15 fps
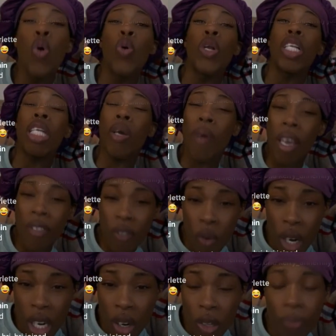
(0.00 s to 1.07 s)
When they take away
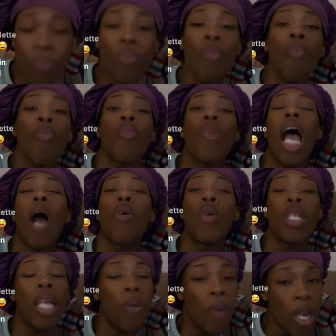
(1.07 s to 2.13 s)
phone, you know, I
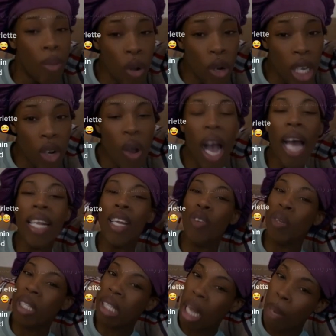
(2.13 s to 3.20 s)
when they take away the money, you know, and
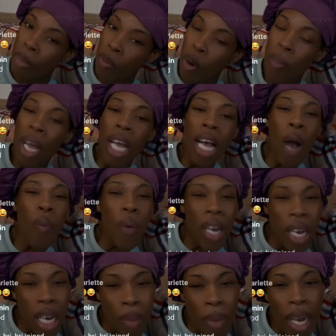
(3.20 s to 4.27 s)
then not stab them up. And where
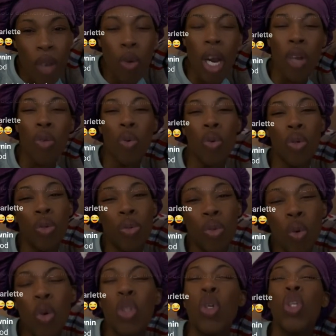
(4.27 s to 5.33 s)
did the money could have do,
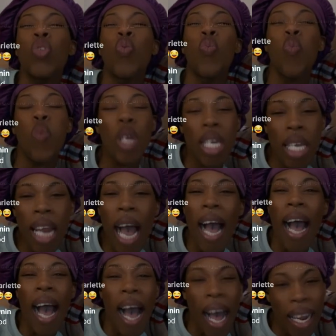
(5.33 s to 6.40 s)
you know? just wicked
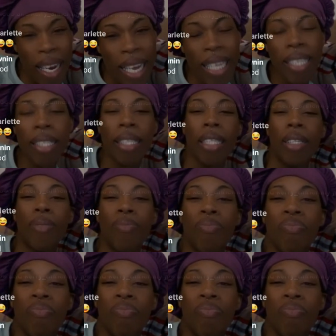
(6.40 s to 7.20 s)
and heartless.